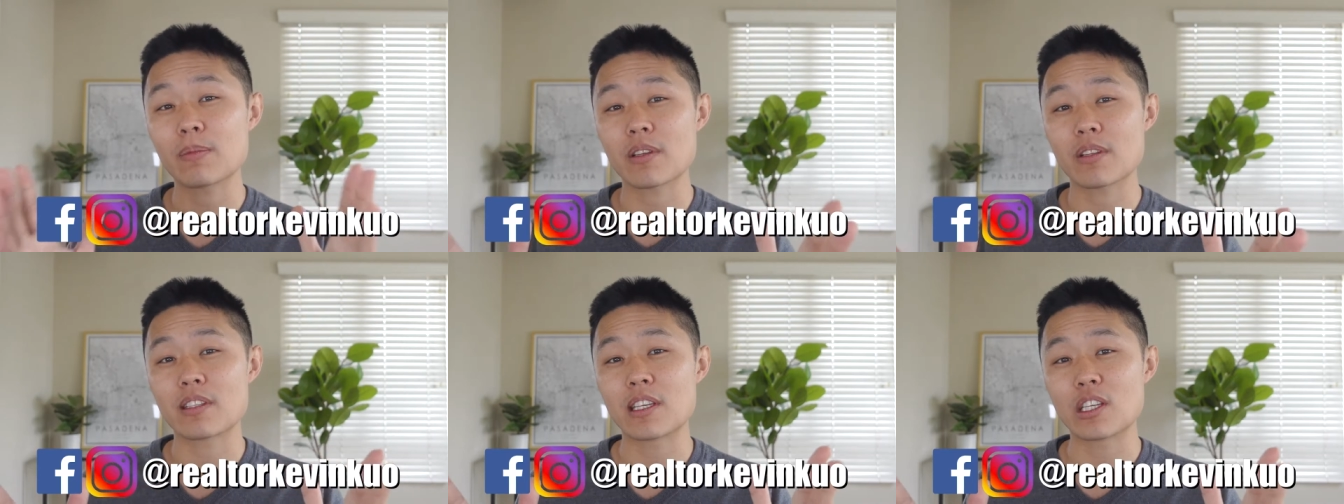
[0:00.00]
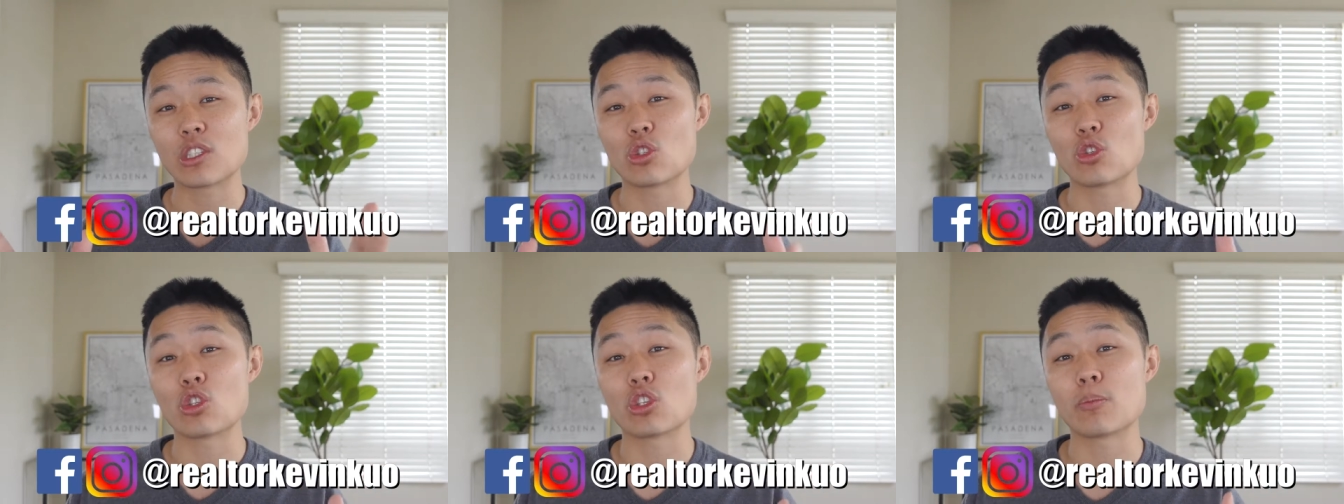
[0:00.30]
of the
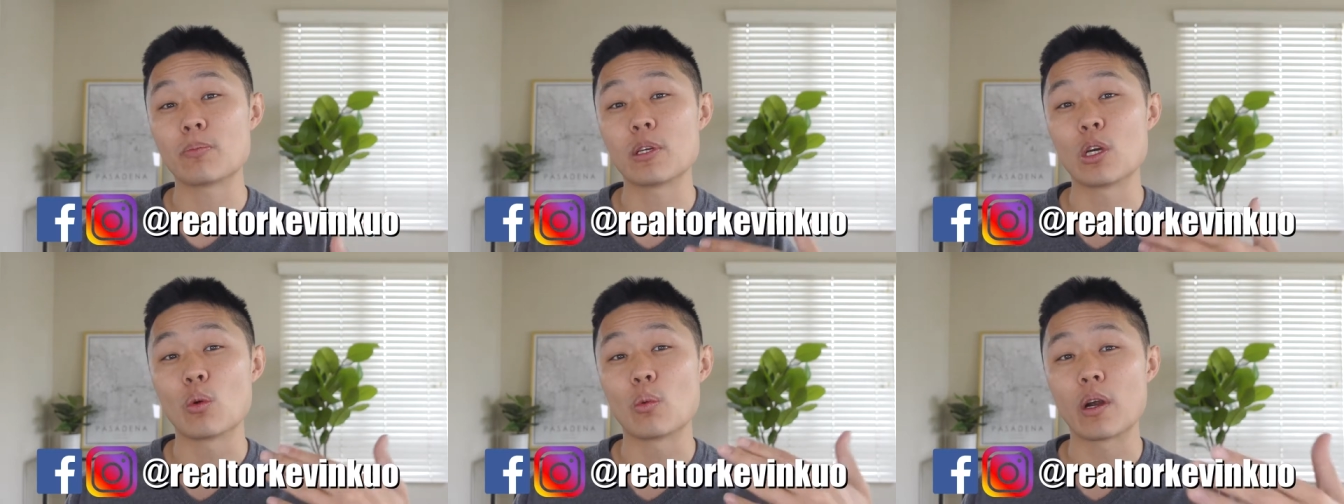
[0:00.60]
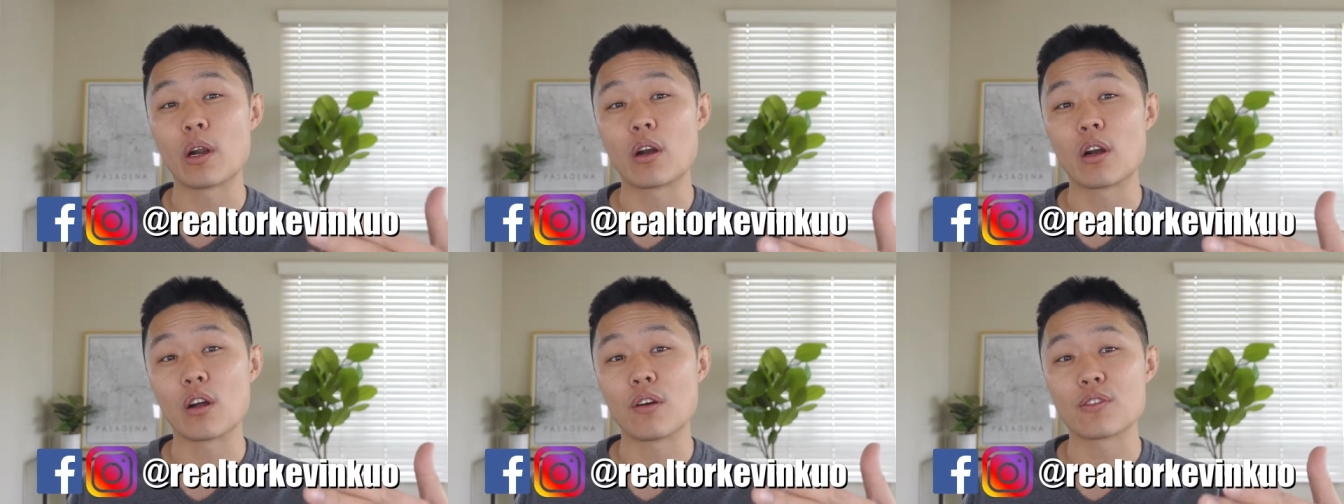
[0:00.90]
things you should be
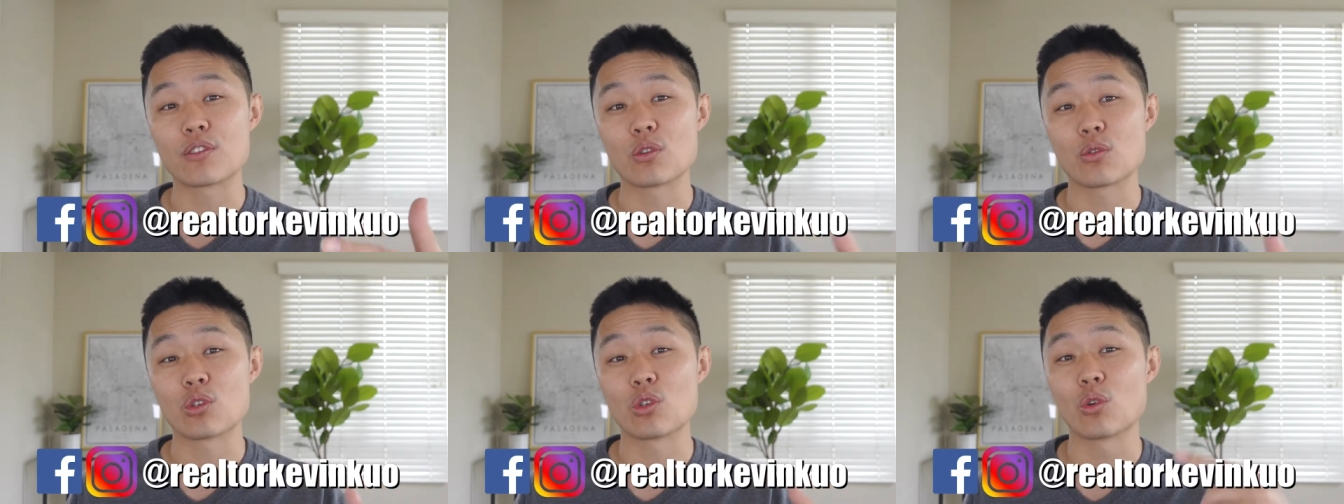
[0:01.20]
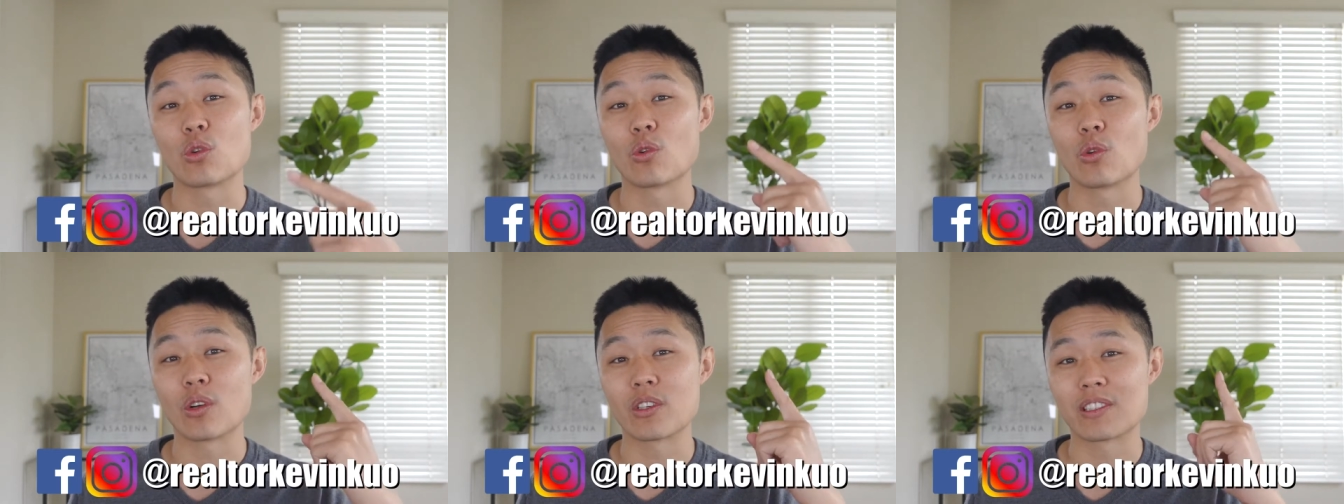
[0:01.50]
aware of so
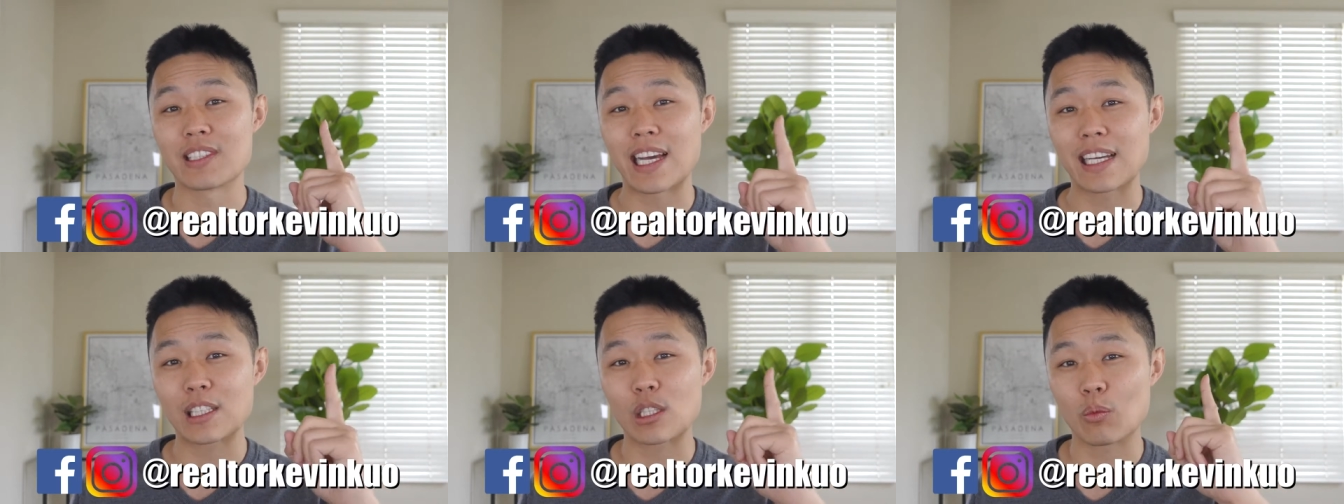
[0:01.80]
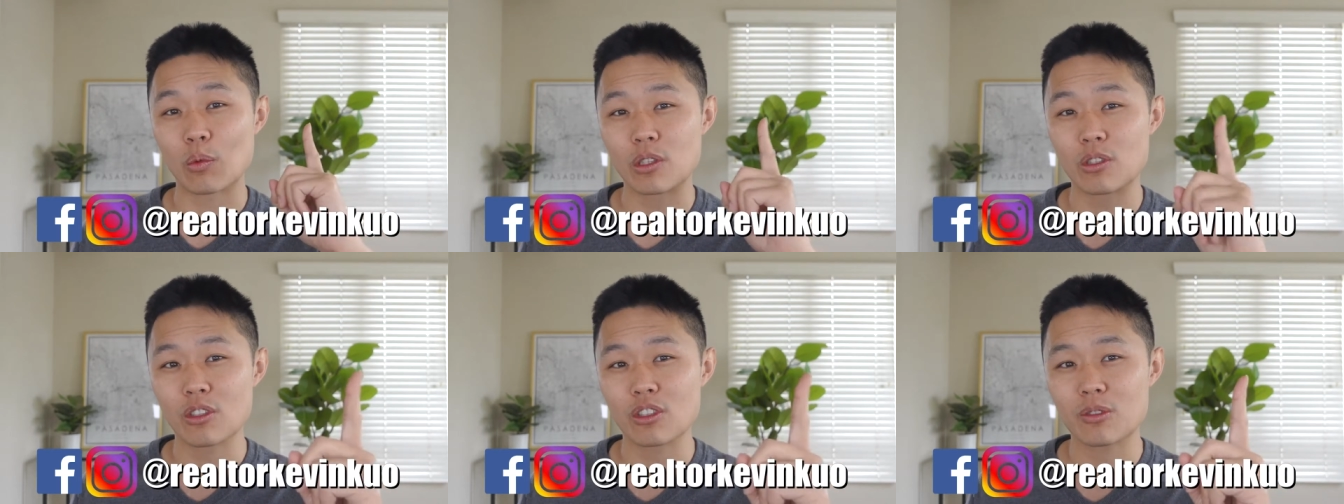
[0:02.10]
you'll know exactly
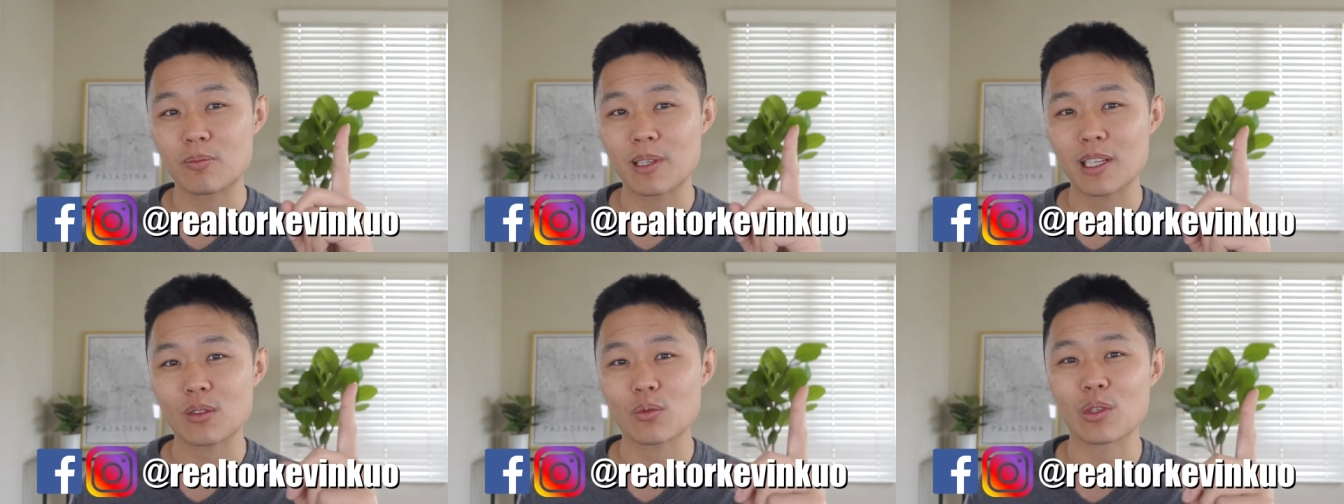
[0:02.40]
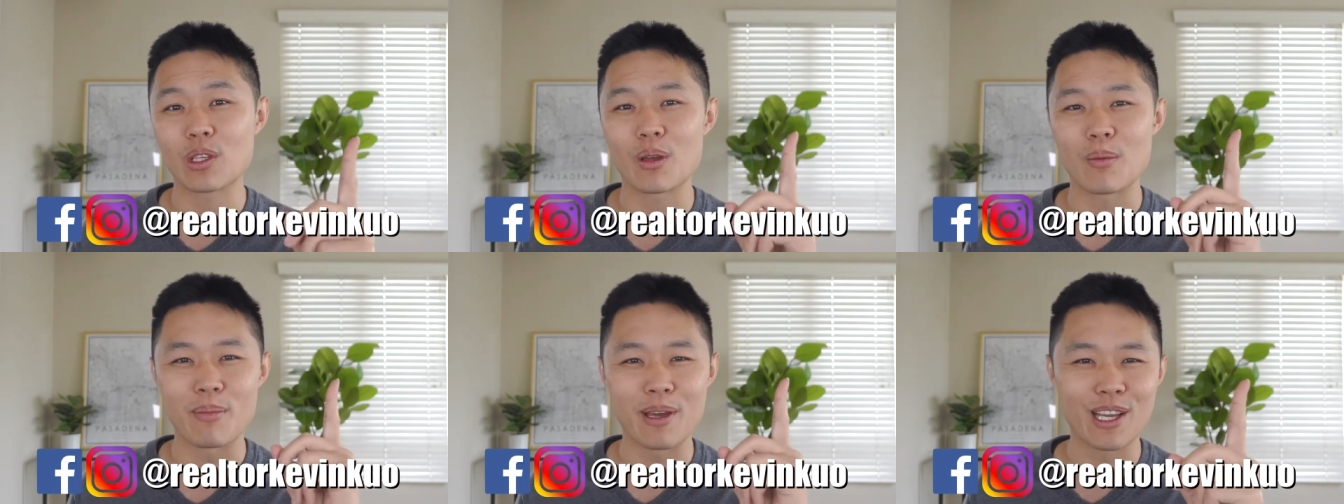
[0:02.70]
what to expect
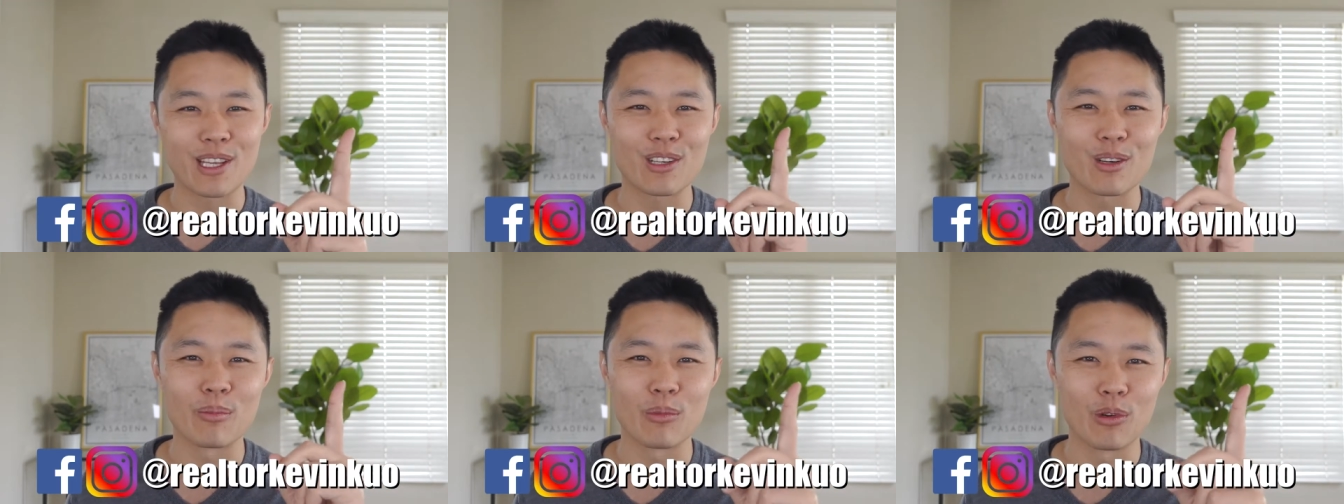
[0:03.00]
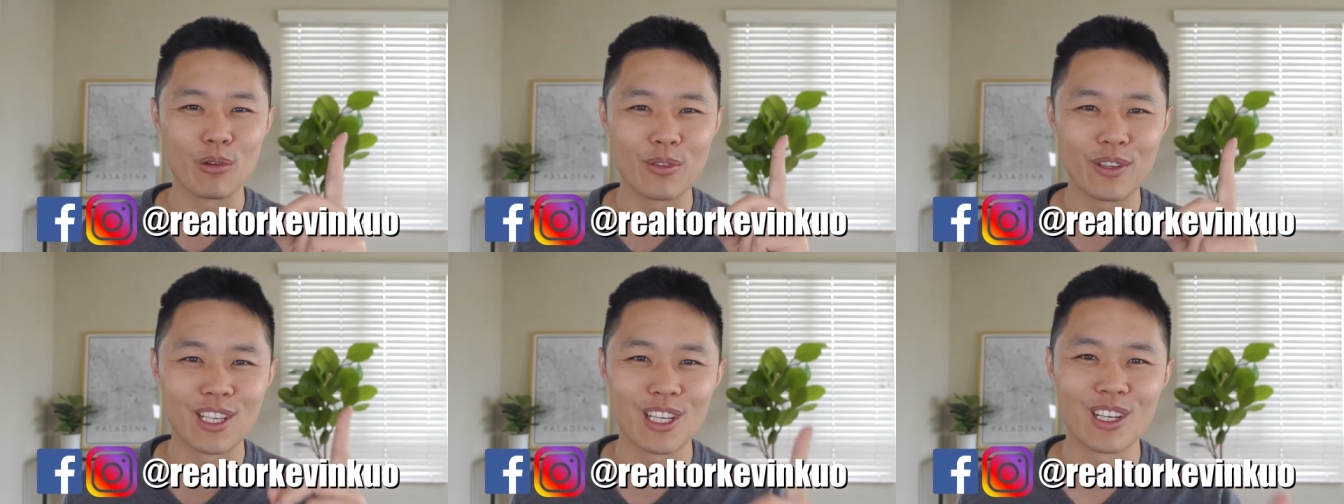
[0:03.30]
when you make your
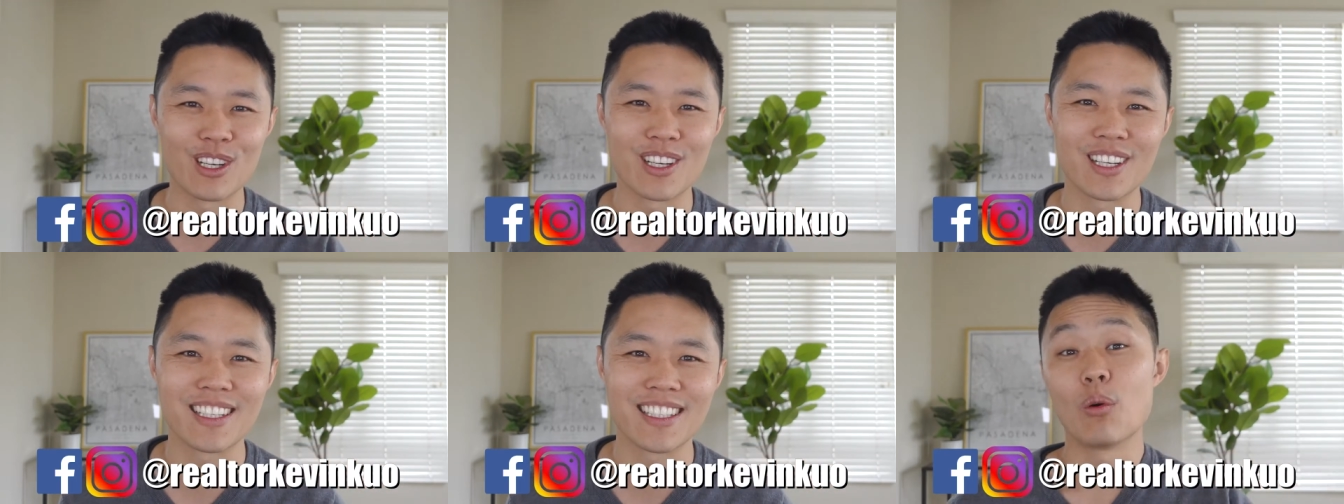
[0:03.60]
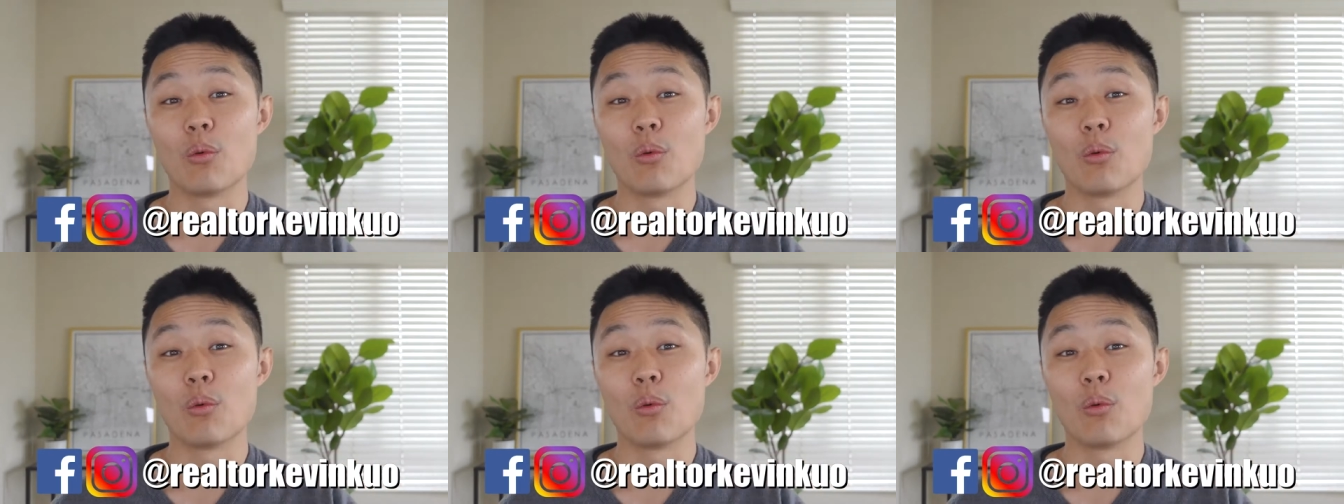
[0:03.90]
move here.